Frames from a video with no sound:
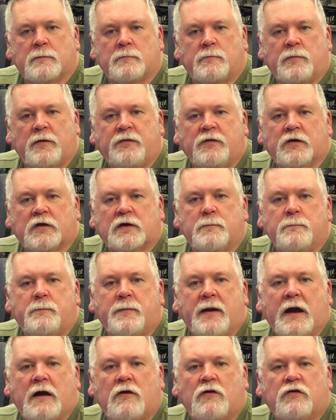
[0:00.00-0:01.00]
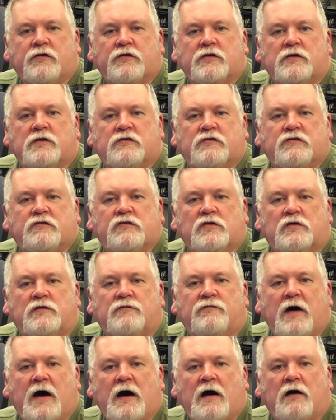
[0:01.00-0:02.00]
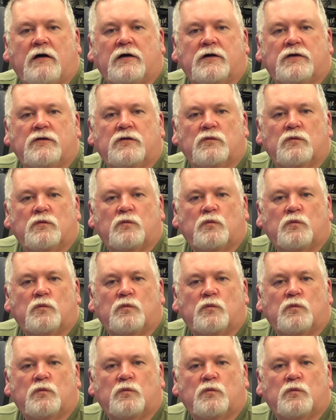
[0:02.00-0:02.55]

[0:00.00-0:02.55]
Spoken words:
But the comparison is still valid.